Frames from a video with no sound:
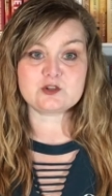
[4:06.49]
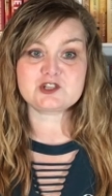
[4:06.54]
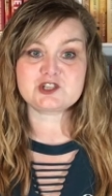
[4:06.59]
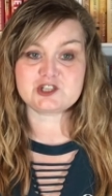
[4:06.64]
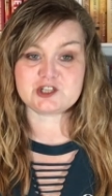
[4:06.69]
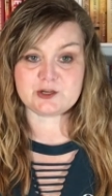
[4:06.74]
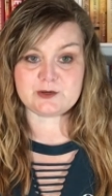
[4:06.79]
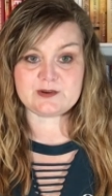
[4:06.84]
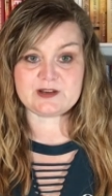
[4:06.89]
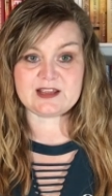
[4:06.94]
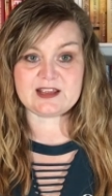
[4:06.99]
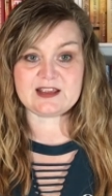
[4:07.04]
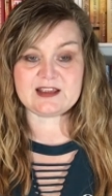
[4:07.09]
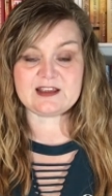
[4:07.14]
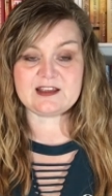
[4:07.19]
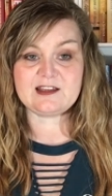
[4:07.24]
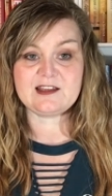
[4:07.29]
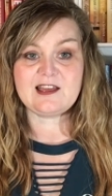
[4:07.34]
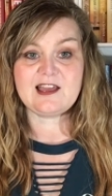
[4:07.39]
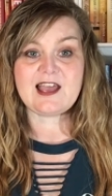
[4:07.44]

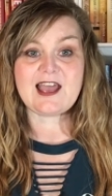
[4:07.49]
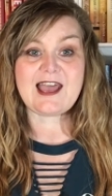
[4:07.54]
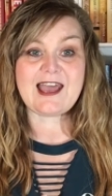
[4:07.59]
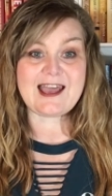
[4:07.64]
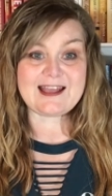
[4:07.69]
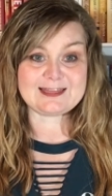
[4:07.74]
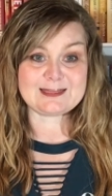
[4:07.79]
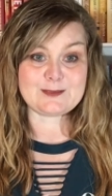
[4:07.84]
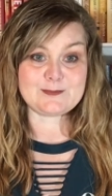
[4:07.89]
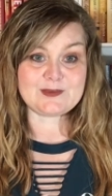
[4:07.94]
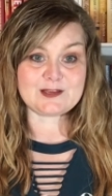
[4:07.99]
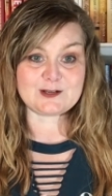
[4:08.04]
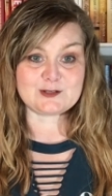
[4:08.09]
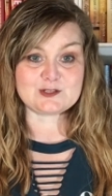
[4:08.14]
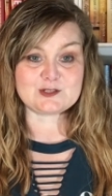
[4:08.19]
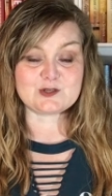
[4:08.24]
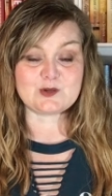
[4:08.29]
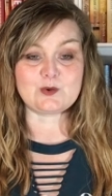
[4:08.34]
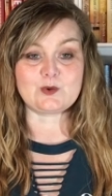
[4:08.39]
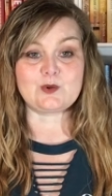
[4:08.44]
shooting at the middle
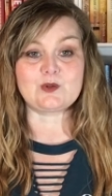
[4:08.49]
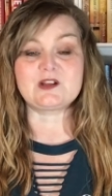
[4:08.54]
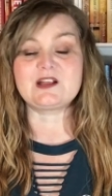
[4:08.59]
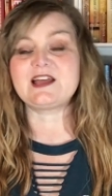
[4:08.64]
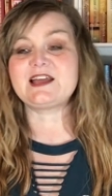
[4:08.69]
school.